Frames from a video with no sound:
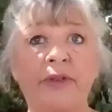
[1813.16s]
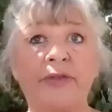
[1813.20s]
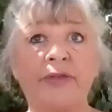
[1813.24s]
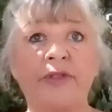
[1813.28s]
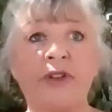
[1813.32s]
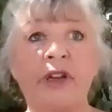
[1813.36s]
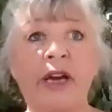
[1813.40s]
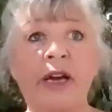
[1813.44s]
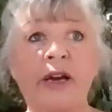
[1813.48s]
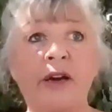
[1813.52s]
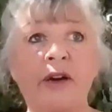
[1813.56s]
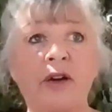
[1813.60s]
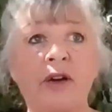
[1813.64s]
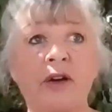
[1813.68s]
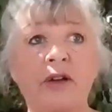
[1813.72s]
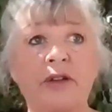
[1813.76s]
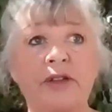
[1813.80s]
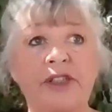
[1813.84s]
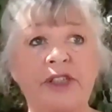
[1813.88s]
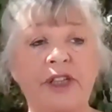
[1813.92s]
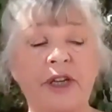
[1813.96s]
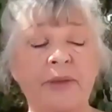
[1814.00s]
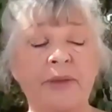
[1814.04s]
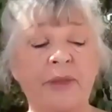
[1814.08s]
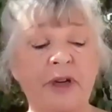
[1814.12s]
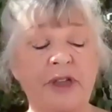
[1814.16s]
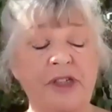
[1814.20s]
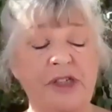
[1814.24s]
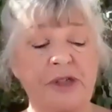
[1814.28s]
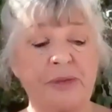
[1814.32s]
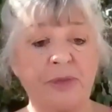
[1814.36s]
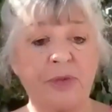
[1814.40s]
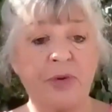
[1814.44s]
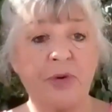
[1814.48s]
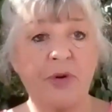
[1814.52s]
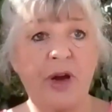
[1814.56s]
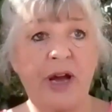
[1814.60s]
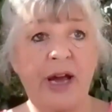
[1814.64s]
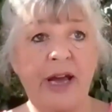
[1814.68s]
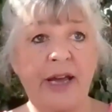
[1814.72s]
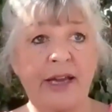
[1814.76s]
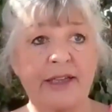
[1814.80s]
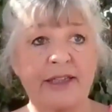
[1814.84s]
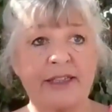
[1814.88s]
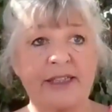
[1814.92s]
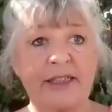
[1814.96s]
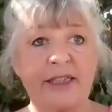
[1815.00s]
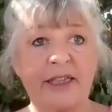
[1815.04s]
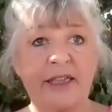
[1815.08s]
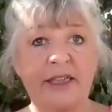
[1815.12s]
we've now got so much more
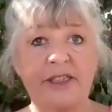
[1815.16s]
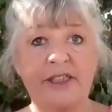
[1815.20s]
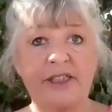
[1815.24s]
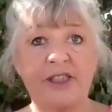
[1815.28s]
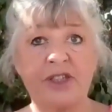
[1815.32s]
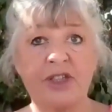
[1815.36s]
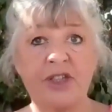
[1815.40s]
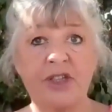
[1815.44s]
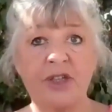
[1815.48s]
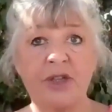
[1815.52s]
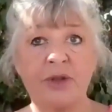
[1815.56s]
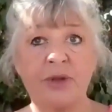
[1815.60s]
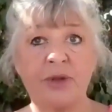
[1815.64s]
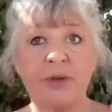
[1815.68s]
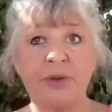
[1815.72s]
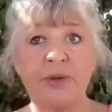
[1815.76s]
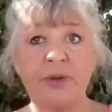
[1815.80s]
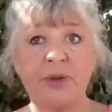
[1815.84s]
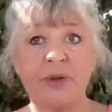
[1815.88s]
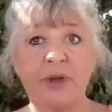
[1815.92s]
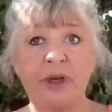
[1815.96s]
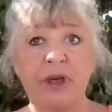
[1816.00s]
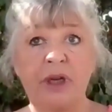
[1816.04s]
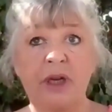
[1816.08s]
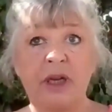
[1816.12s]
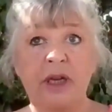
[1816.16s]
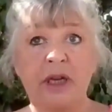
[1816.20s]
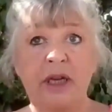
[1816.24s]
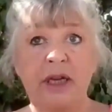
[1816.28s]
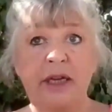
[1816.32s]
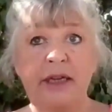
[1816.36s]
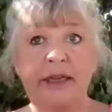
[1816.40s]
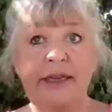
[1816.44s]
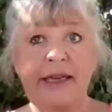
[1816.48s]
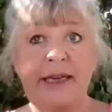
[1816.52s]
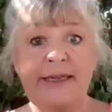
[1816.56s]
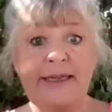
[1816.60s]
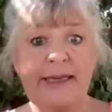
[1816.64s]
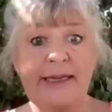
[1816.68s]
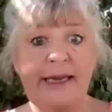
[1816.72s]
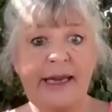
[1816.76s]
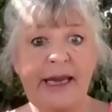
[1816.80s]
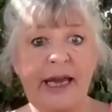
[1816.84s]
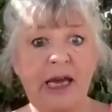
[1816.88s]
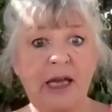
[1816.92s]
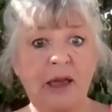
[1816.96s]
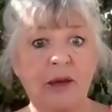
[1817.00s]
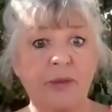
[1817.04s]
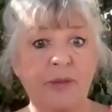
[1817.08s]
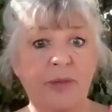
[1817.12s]
access to getting
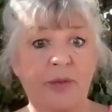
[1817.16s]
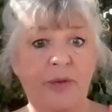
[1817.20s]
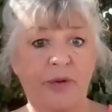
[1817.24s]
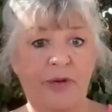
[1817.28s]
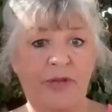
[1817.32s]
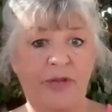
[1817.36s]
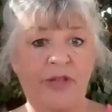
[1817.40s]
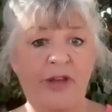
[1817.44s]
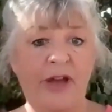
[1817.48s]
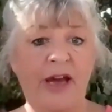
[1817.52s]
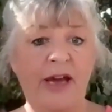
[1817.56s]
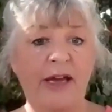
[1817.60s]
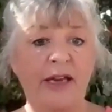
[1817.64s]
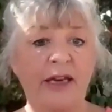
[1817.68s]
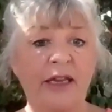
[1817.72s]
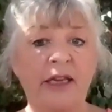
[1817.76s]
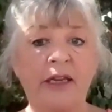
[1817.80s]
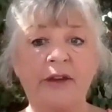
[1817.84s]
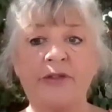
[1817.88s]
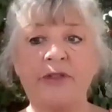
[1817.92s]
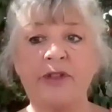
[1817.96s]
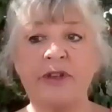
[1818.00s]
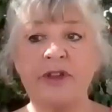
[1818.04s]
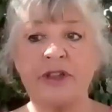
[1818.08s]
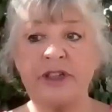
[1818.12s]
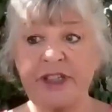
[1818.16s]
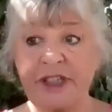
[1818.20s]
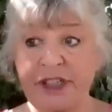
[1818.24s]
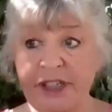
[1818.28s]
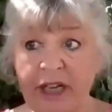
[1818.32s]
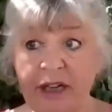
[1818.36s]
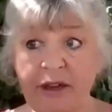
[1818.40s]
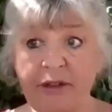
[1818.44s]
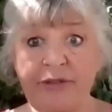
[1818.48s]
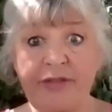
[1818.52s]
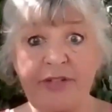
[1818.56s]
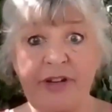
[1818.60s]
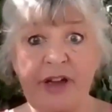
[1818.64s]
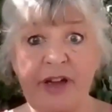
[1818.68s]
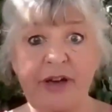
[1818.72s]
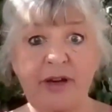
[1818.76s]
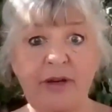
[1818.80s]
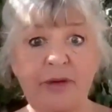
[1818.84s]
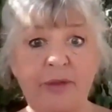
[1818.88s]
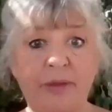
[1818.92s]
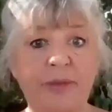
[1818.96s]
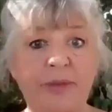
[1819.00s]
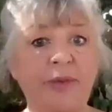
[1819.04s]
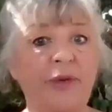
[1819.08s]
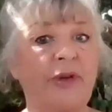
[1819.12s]
help with that, even
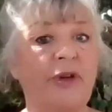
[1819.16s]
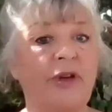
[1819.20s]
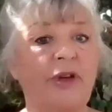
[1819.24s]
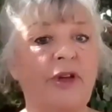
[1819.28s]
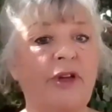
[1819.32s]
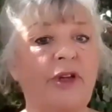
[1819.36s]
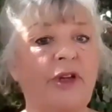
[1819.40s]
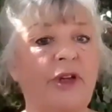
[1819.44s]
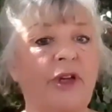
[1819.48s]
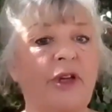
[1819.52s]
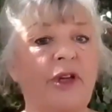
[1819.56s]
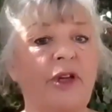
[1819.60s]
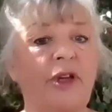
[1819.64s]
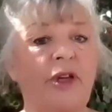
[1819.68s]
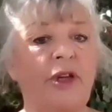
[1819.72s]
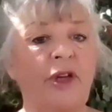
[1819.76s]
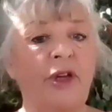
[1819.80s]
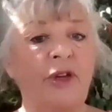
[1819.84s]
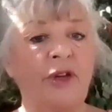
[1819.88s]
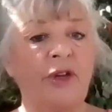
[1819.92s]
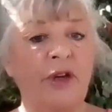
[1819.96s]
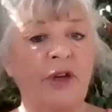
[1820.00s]
self-help. You